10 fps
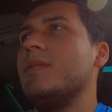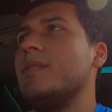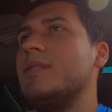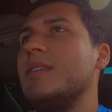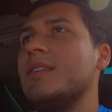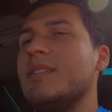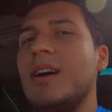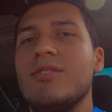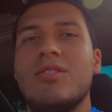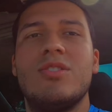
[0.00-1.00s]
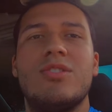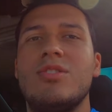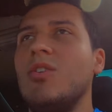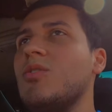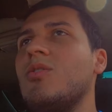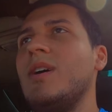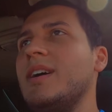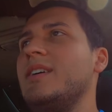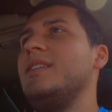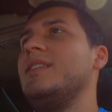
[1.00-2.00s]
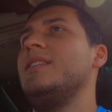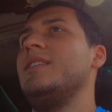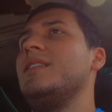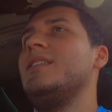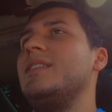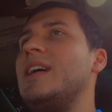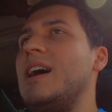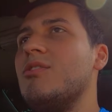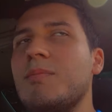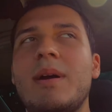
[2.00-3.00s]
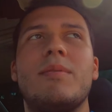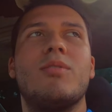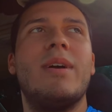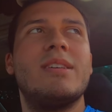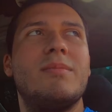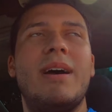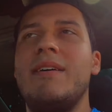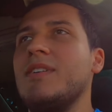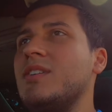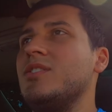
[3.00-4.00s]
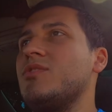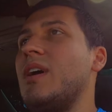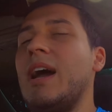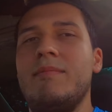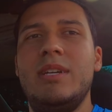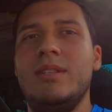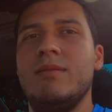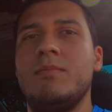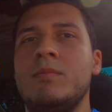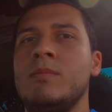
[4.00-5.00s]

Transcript: this thing sounds so quiet. Now we'll be able to wreak some havoc on the street. I mean,